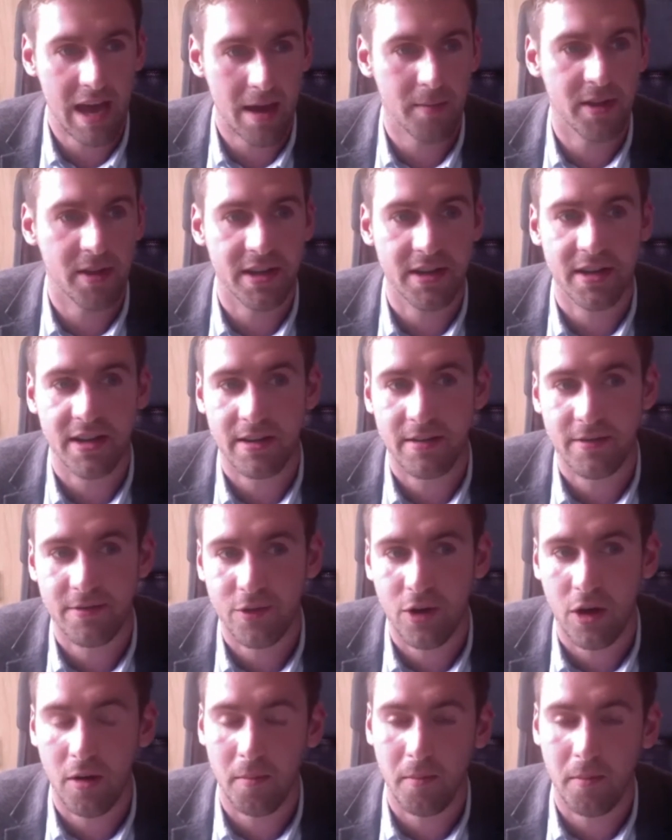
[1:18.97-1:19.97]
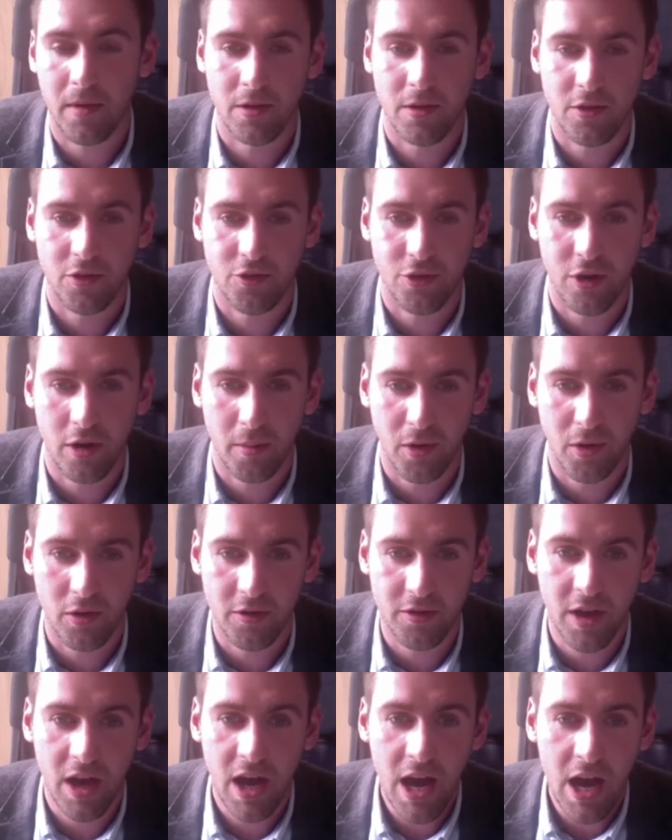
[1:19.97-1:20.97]
emanating from the
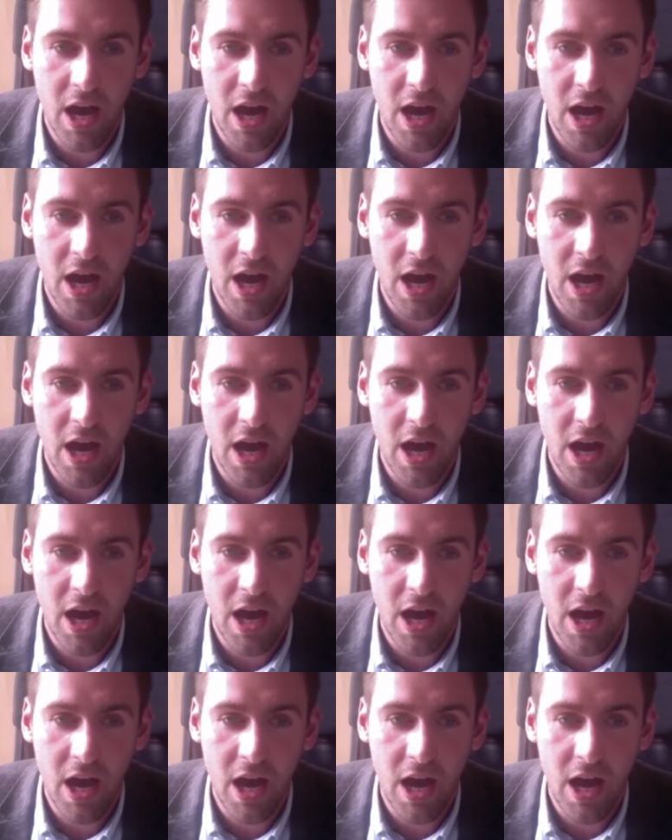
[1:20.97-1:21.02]
Troubles.